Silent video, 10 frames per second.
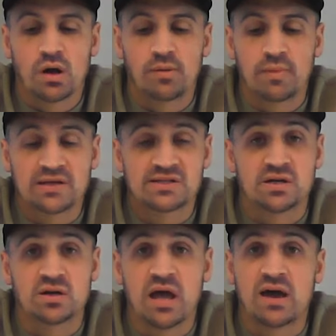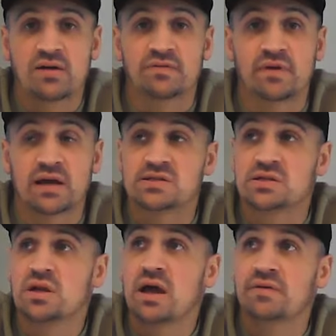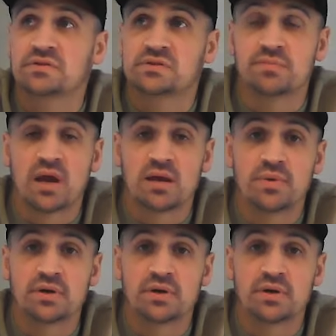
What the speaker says: I still have some